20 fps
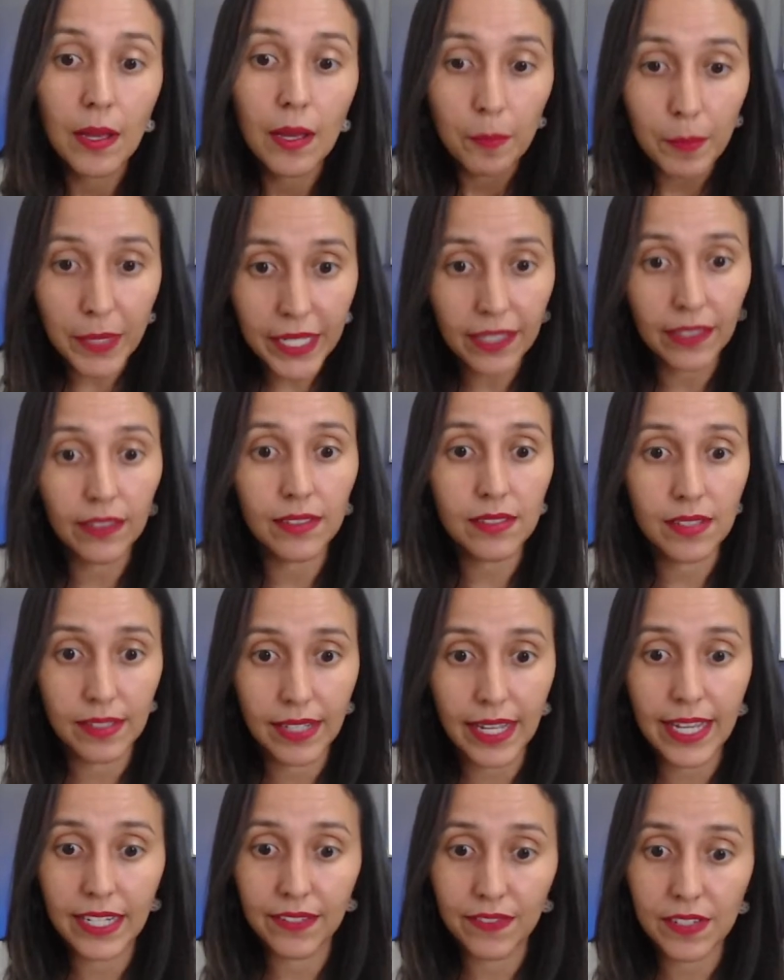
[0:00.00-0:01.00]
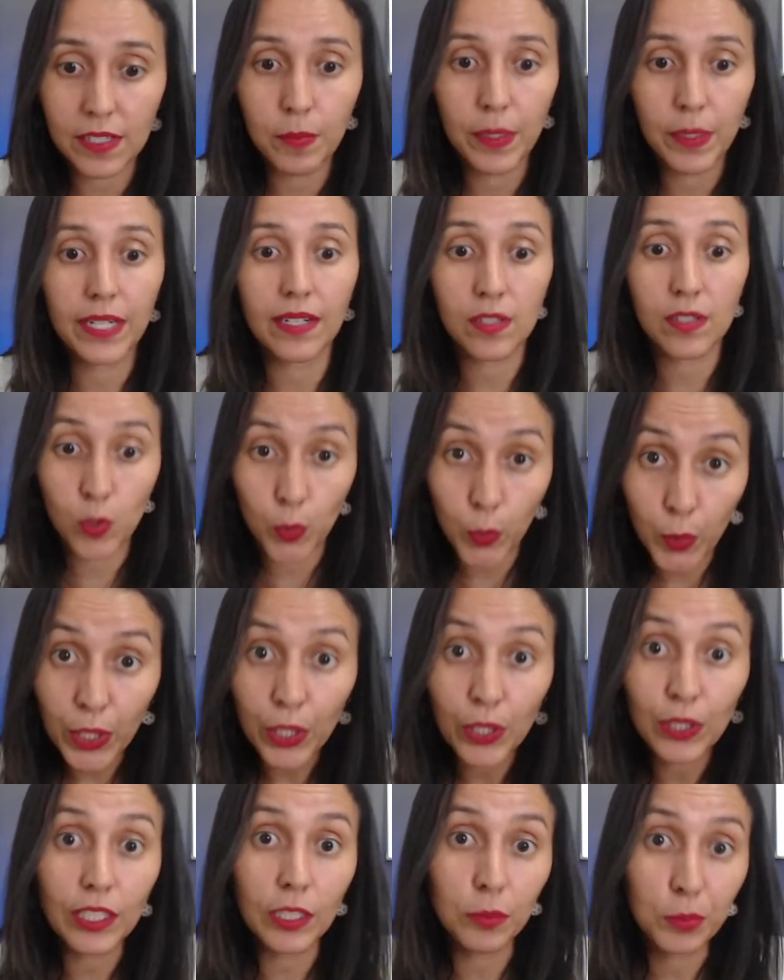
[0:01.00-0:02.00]
because native speakers
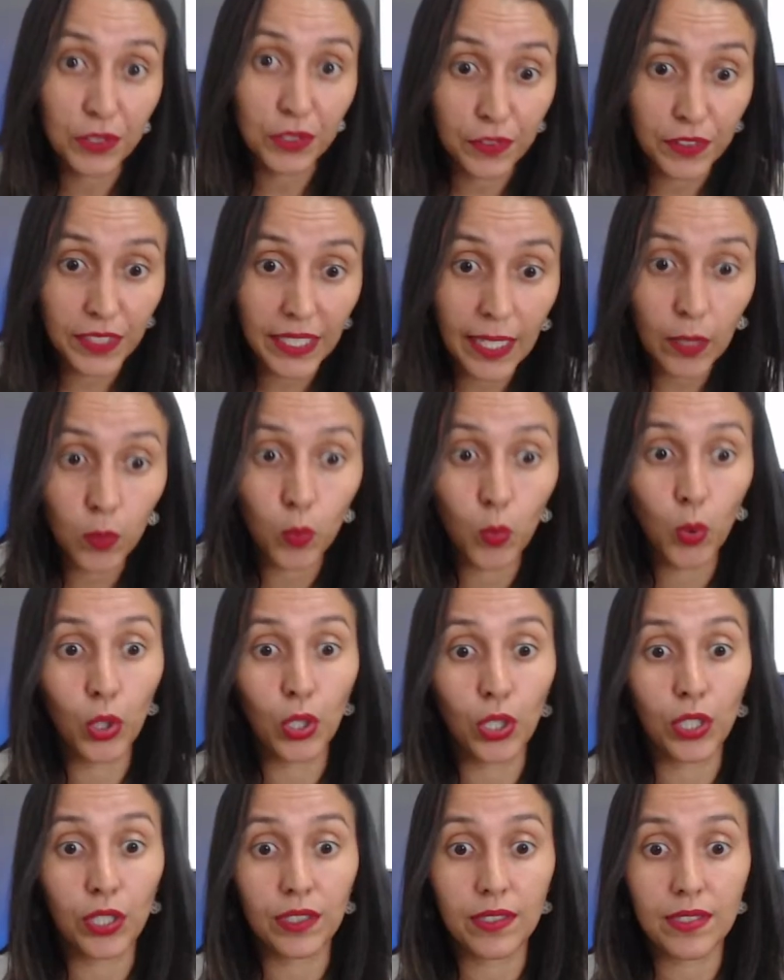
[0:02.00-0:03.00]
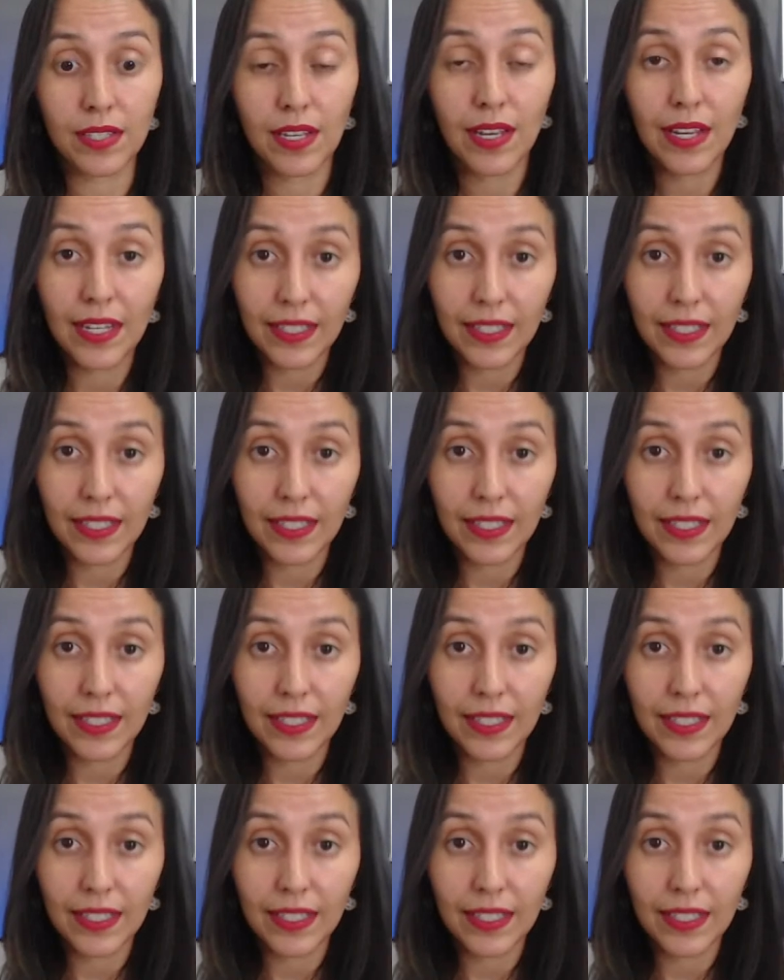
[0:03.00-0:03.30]
will abbreviate words,